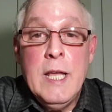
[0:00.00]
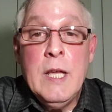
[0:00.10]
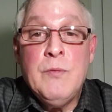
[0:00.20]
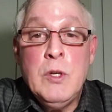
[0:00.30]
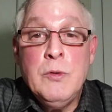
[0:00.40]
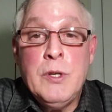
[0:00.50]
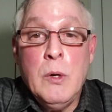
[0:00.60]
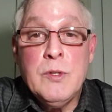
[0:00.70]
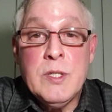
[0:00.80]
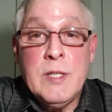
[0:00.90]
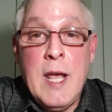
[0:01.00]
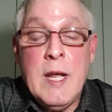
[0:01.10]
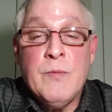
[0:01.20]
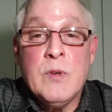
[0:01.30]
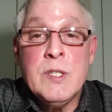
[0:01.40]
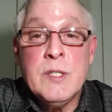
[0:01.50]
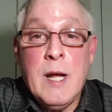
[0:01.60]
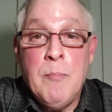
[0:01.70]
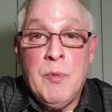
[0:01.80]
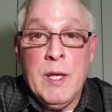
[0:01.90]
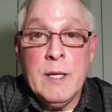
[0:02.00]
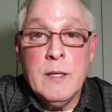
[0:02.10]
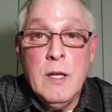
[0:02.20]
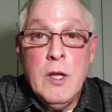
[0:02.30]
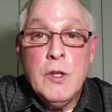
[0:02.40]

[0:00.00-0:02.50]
if you don't stand for something,